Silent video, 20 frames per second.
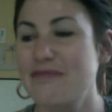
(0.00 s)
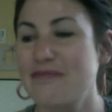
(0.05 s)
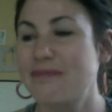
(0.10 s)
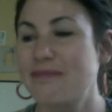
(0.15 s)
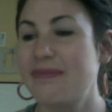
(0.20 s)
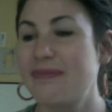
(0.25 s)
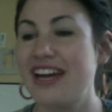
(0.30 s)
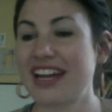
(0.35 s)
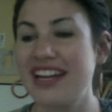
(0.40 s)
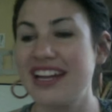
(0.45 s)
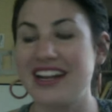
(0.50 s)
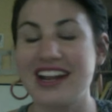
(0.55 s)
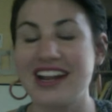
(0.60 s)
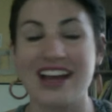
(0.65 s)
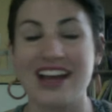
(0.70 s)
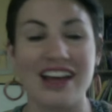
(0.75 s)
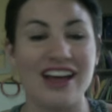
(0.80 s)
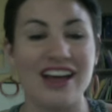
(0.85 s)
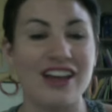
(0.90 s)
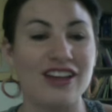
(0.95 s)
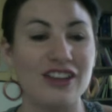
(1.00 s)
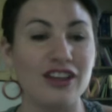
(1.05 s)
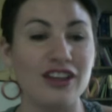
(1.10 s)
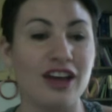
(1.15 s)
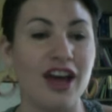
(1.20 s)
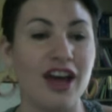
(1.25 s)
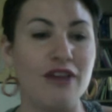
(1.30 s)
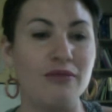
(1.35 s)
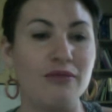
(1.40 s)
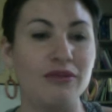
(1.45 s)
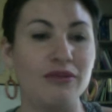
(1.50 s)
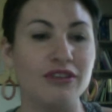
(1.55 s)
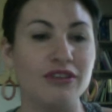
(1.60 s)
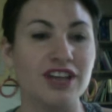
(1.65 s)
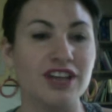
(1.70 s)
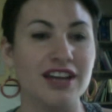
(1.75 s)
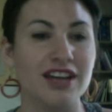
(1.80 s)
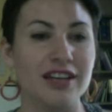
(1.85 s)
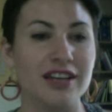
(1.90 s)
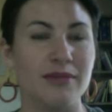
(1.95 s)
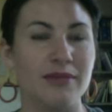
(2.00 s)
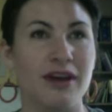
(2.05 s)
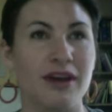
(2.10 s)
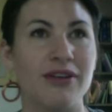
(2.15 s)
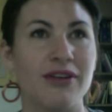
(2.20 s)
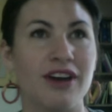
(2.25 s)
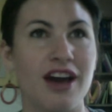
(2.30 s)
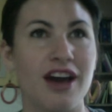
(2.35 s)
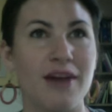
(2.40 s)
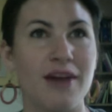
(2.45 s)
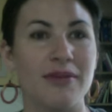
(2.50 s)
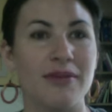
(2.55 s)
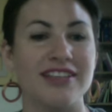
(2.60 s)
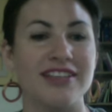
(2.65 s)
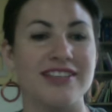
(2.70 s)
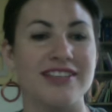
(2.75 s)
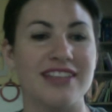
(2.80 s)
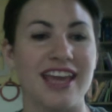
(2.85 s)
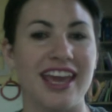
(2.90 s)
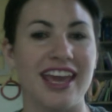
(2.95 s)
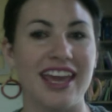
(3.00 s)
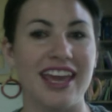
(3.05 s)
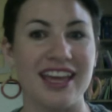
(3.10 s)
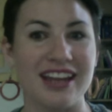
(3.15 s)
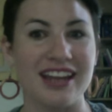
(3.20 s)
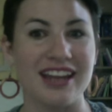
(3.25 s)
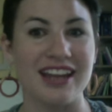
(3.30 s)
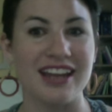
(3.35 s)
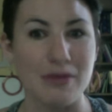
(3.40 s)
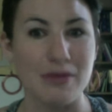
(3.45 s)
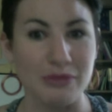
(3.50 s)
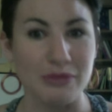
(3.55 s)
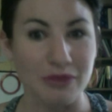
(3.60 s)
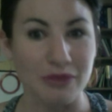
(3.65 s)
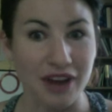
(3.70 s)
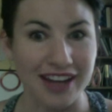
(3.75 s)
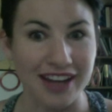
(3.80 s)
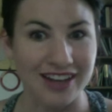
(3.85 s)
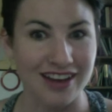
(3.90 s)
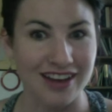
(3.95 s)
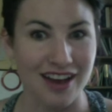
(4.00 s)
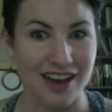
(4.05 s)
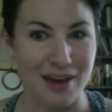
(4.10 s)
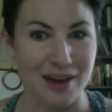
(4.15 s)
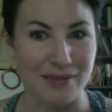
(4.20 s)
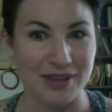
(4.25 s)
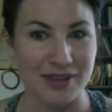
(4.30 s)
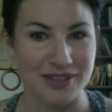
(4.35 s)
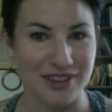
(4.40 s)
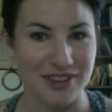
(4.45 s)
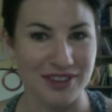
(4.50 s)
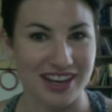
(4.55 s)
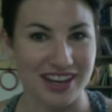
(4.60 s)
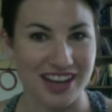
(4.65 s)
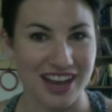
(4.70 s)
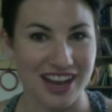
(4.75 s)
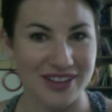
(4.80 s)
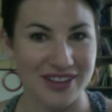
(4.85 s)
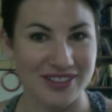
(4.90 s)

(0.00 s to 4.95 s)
But we were talking about comics, and I'm writing comics right now.